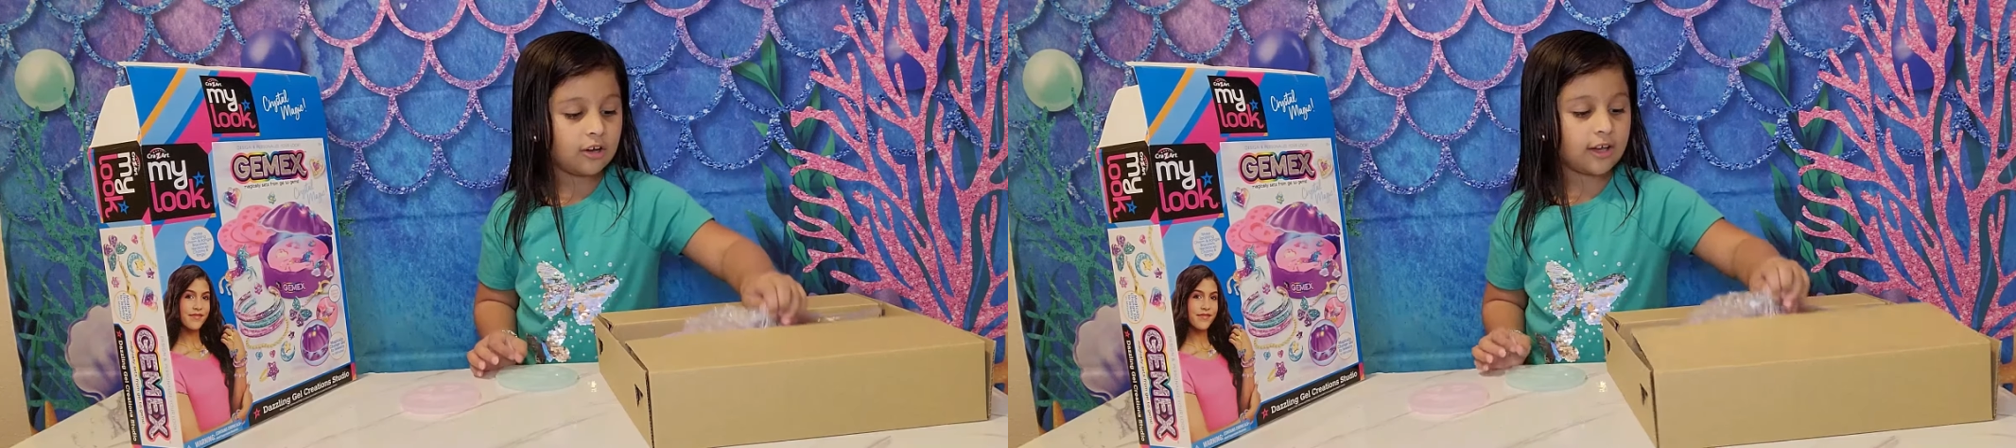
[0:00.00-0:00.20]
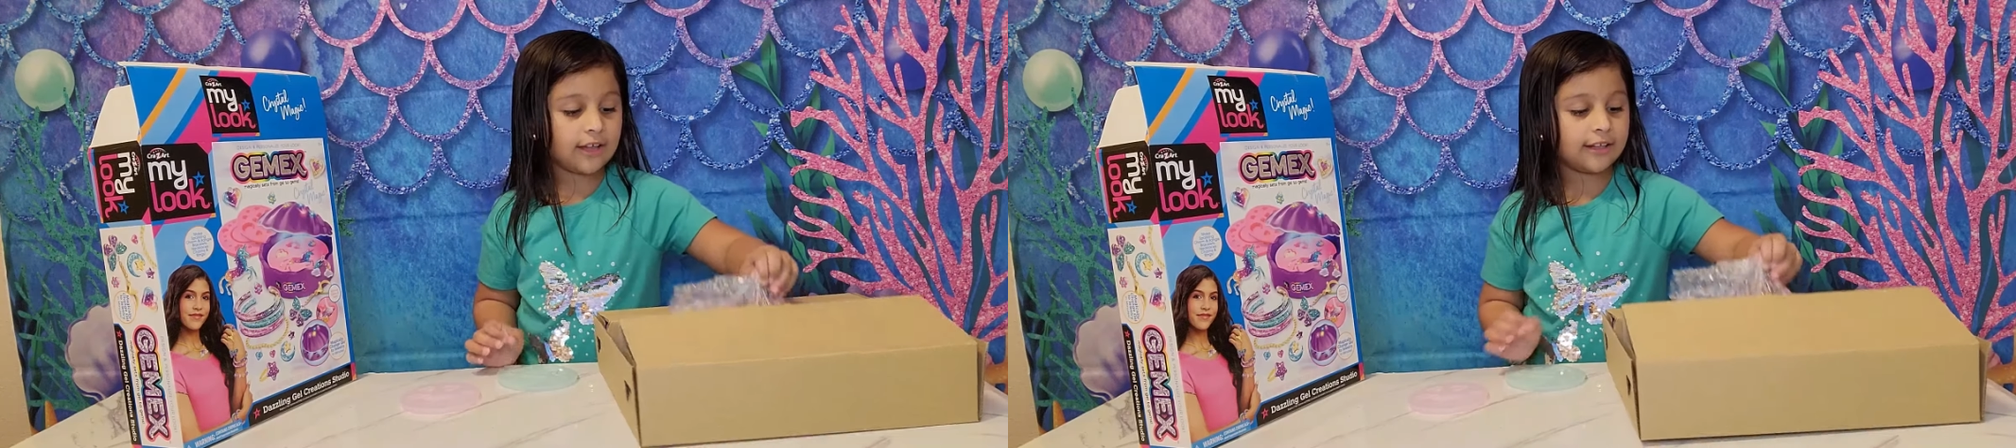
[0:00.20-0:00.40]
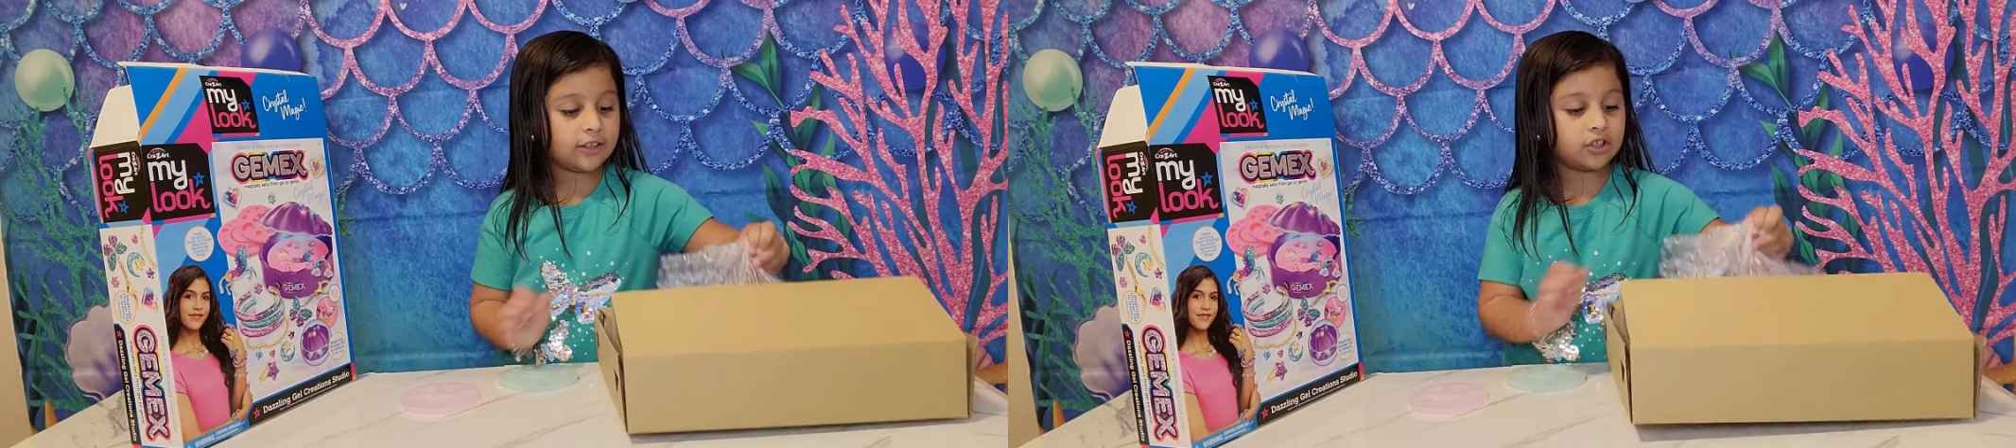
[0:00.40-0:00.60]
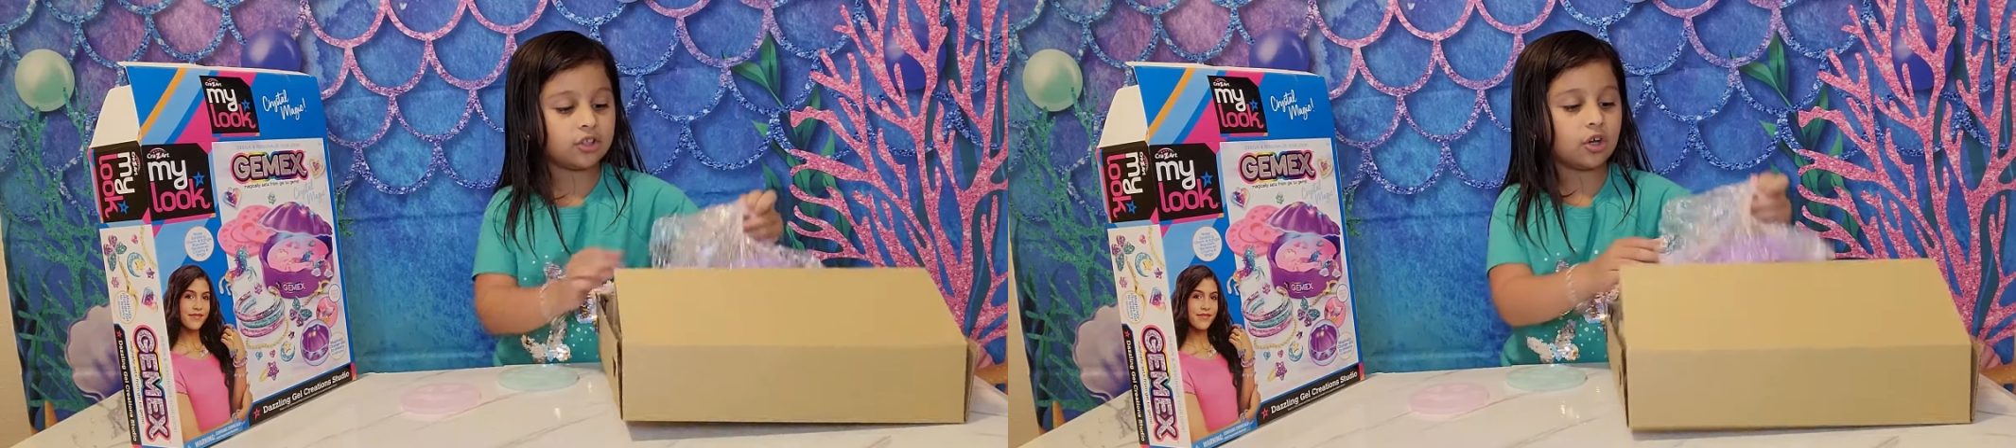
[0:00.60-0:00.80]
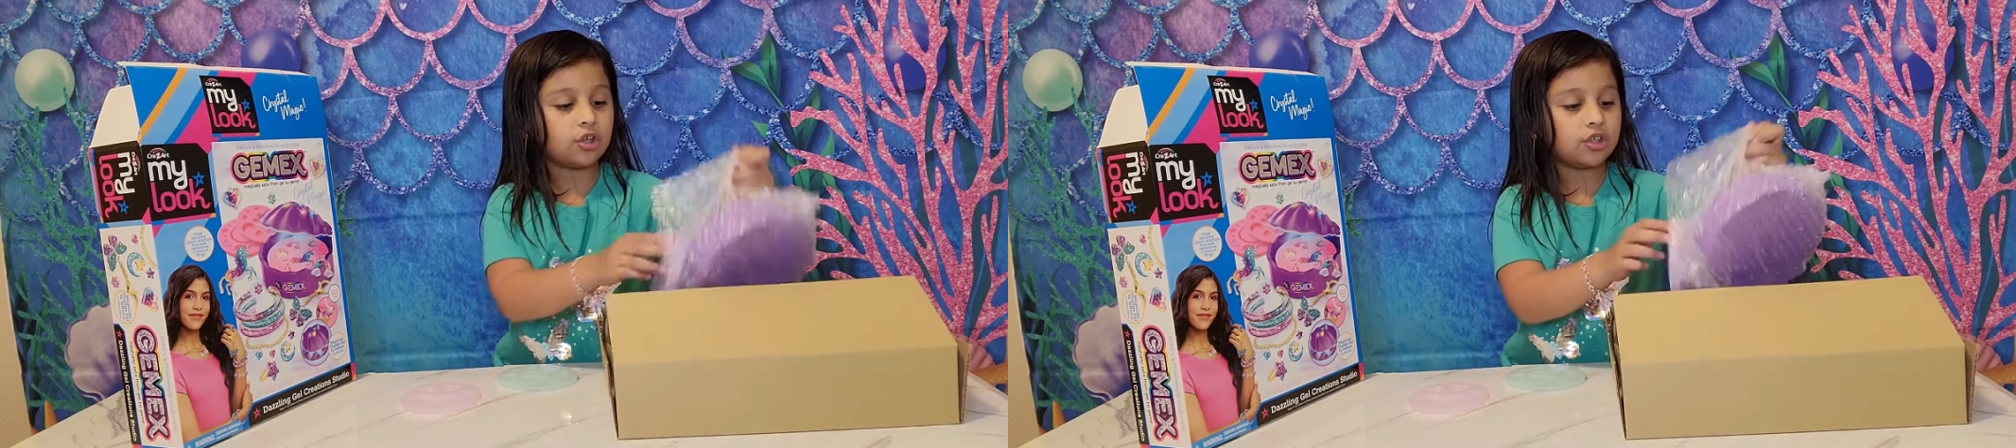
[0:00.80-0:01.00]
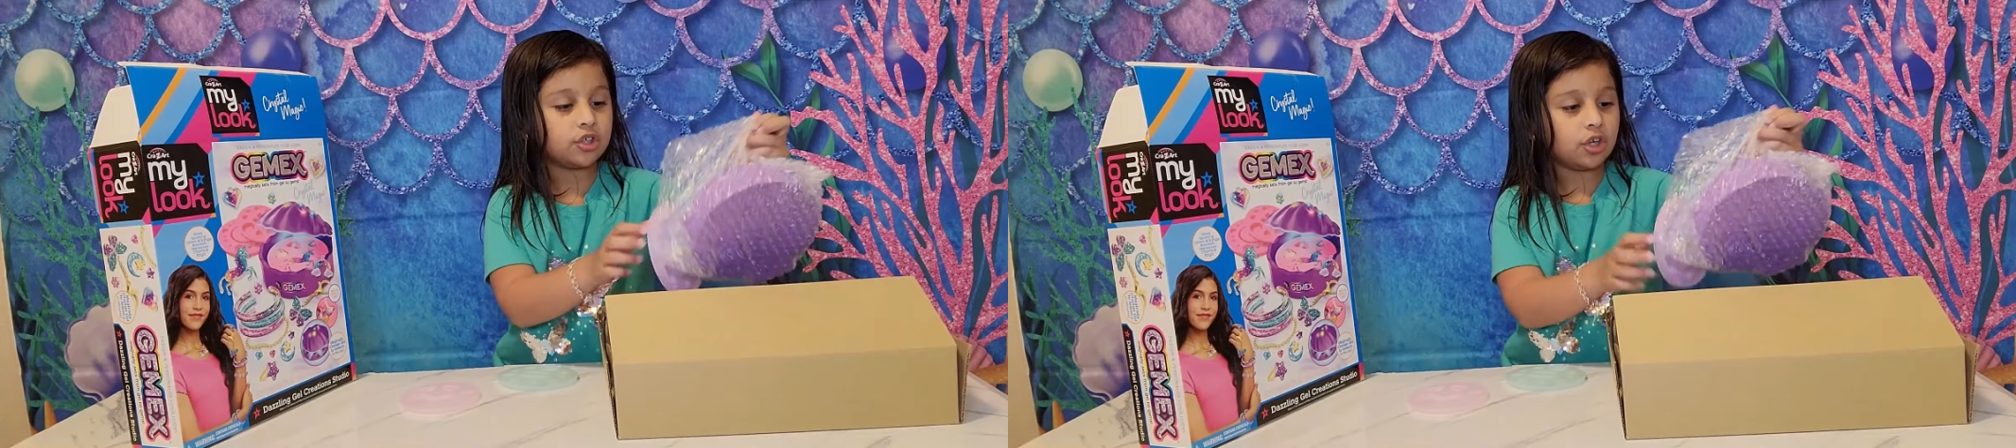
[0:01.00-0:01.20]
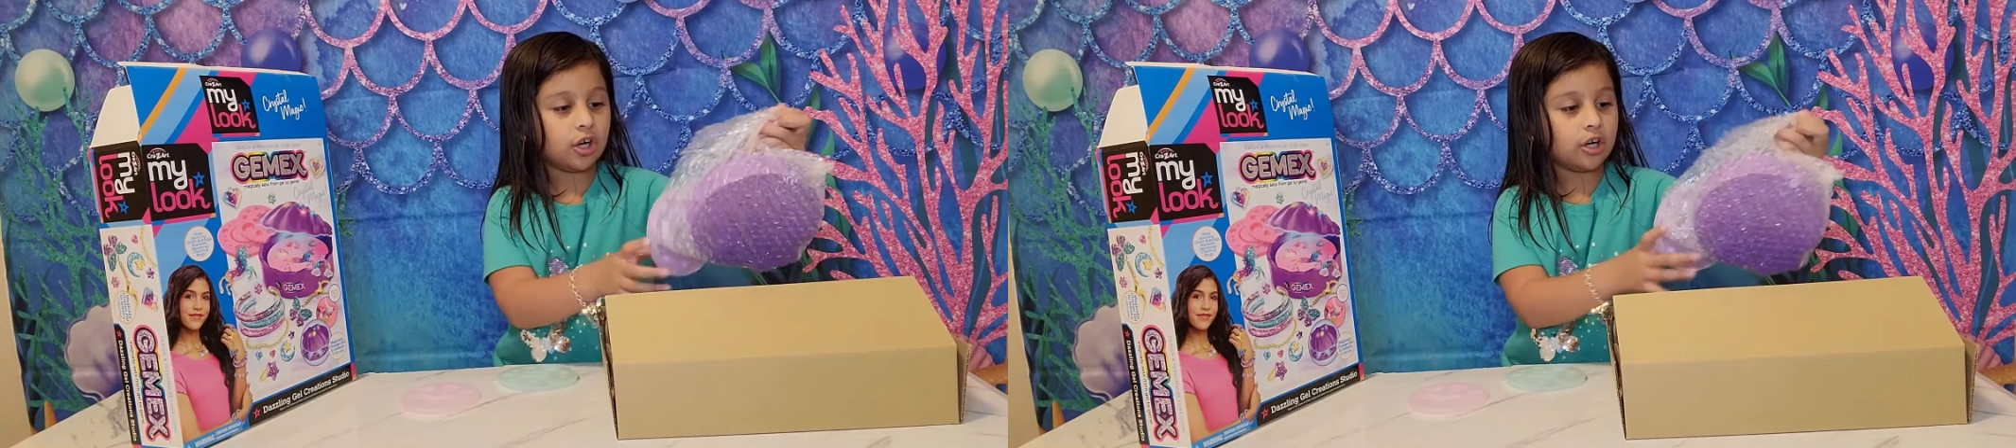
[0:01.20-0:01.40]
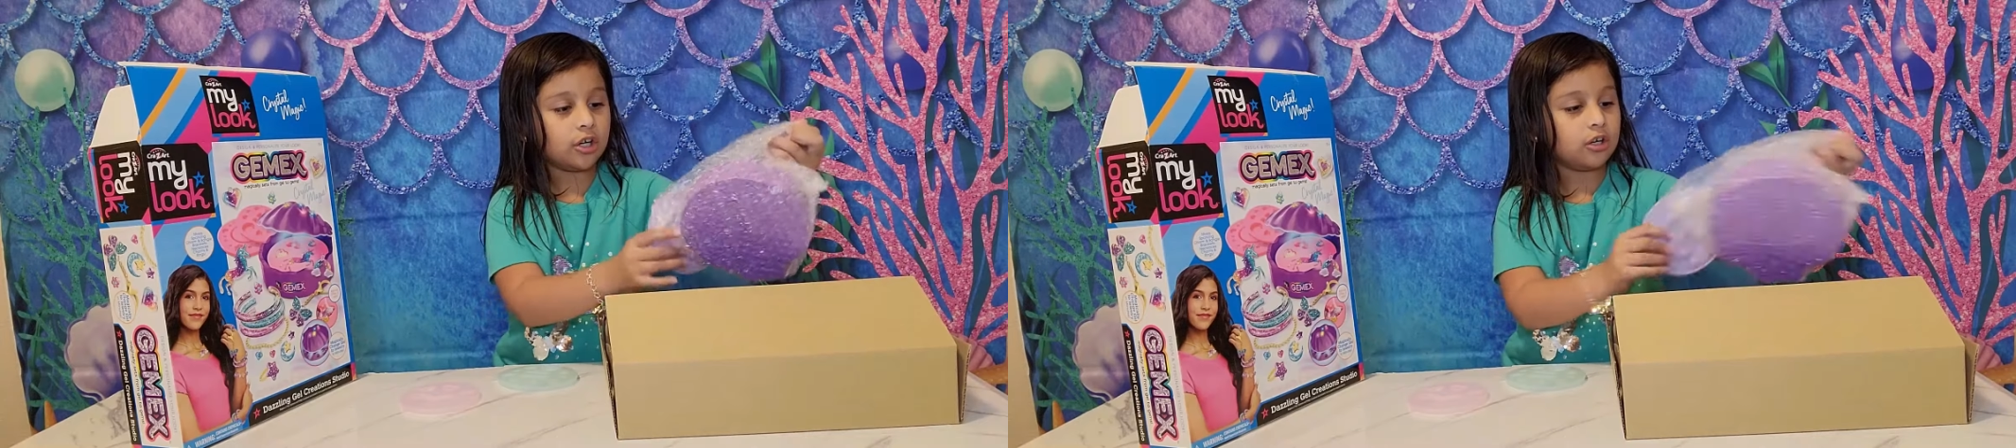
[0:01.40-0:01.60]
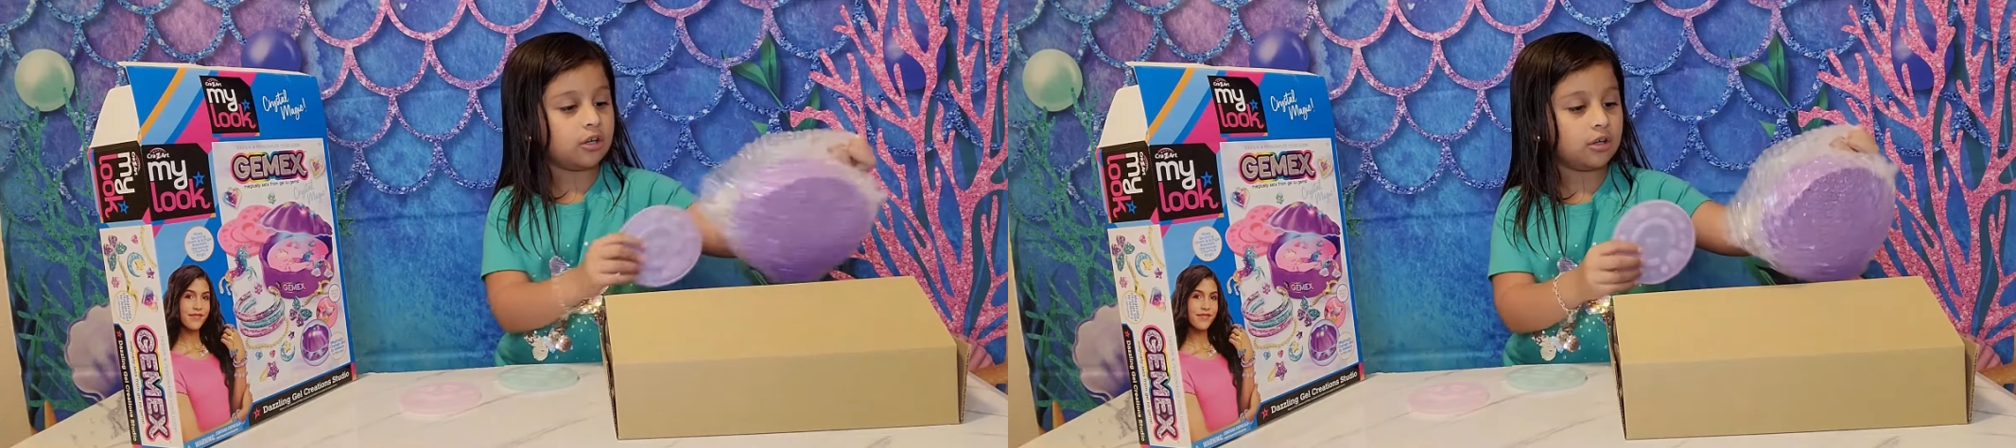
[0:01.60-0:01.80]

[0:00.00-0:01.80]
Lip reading: Okay, let's start.